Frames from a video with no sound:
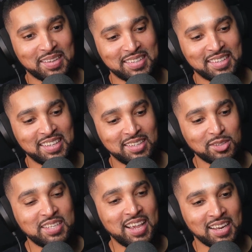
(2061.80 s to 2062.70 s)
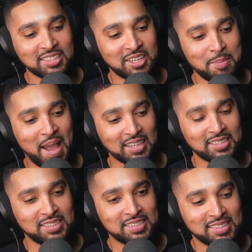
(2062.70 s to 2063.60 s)
I think I was you're taking it to the max.
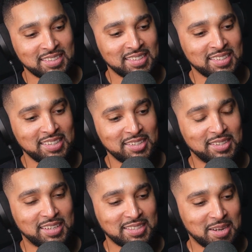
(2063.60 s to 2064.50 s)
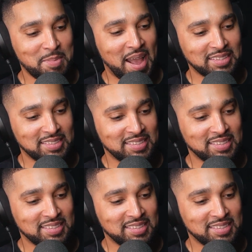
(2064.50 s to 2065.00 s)
Here, bruv. You took it to the max.